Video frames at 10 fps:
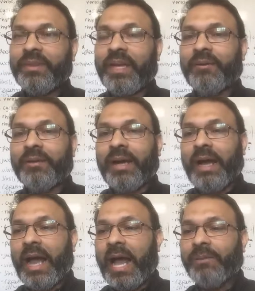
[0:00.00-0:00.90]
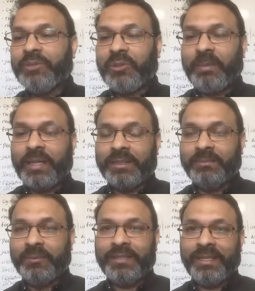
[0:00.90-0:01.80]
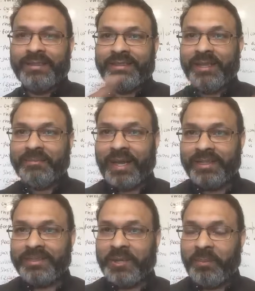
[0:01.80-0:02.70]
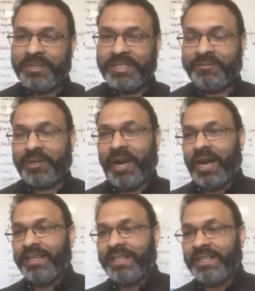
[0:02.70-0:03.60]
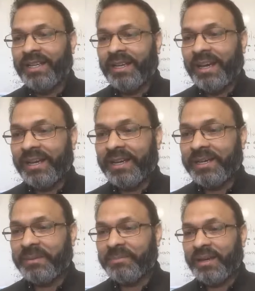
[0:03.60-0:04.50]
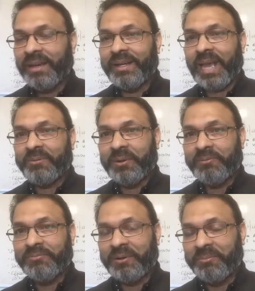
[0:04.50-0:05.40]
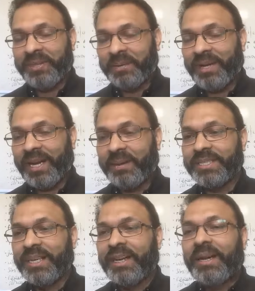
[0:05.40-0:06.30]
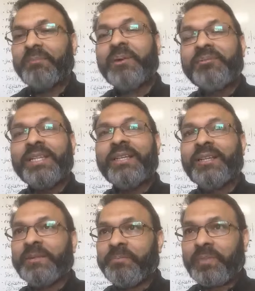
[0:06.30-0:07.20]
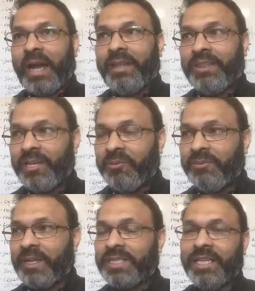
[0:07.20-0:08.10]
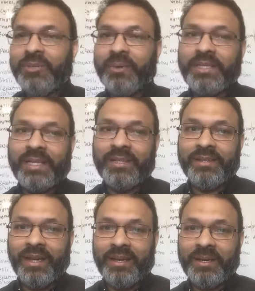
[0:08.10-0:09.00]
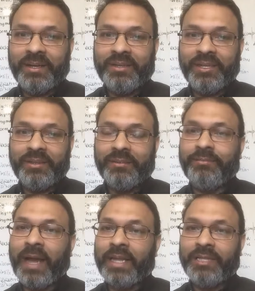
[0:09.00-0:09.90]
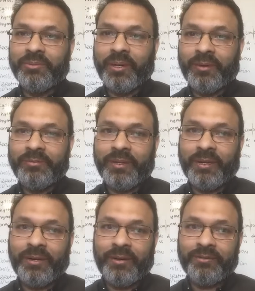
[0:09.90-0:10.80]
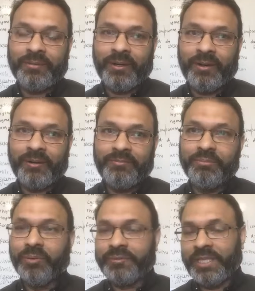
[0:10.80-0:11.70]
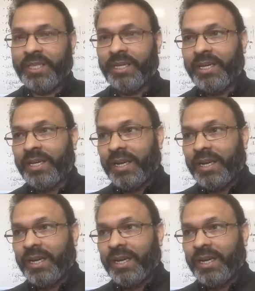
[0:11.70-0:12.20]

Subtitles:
Now, I'll talk about the mufti and stop, and Sheikh Farhan can carry on from there, perhaps. Mufti, look, I think we've attenuated the value of mufti.